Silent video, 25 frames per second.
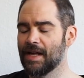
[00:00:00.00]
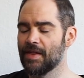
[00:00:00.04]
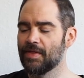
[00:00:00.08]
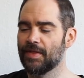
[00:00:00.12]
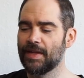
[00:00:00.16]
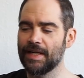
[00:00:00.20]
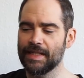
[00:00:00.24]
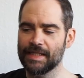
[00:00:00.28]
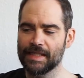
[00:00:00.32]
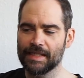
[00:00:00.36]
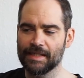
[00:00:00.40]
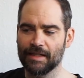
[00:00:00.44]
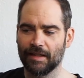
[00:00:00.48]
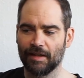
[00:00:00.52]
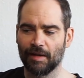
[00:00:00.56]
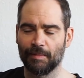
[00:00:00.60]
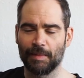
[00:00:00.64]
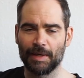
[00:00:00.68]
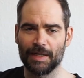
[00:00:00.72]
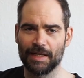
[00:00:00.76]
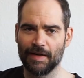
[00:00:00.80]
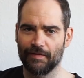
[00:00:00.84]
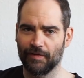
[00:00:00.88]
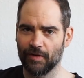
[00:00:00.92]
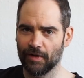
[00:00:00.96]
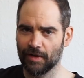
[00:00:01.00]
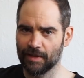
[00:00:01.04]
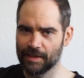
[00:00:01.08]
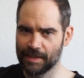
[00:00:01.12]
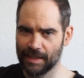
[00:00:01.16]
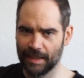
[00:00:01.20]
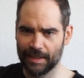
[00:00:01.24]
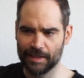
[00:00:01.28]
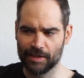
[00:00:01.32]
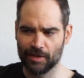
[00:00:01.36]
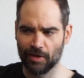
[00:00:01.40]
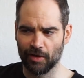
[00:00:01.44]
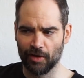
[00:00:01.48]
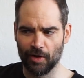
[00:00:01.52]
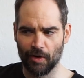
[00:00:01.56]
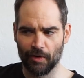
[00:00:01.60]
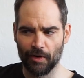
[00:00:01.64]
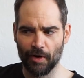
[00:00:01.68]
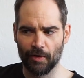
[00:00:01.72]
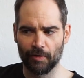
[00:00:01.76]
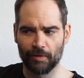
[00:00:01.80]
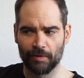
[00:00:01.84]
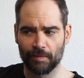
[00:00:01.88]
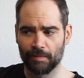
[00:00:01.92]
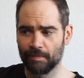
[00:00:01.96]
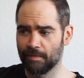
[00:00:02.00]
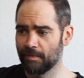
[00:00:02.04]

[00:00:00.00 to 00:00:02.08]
This is a little bit different because he hits the low note,